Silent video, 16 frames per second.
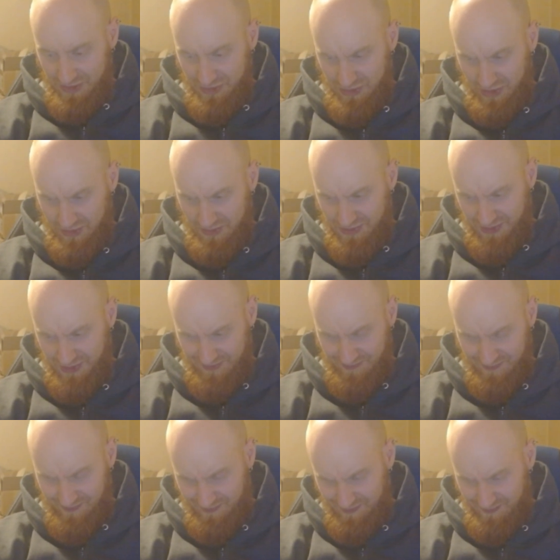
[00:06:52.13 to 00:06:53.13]
to
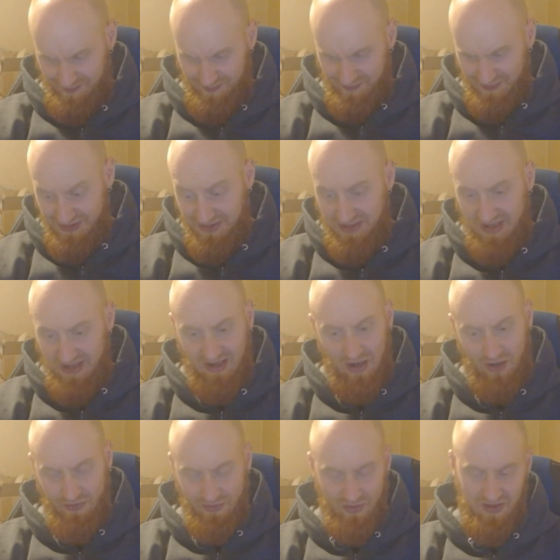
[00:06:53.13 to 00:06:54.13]
dig
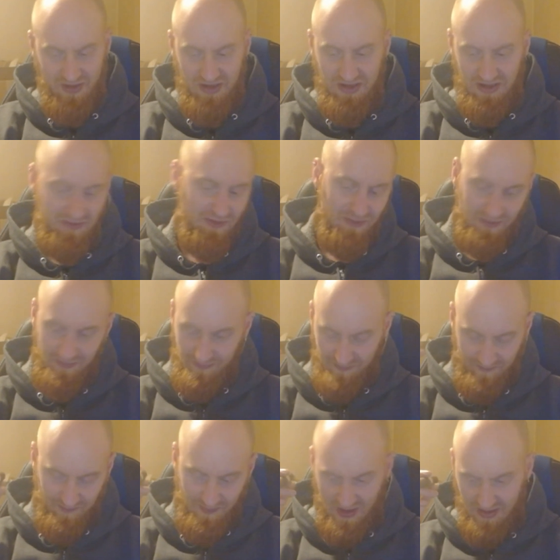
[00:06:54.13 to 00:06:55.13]
underneath,
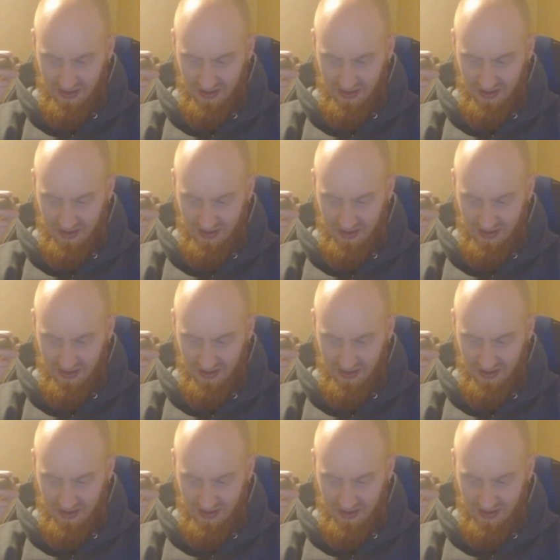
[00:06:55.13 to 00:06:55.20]
I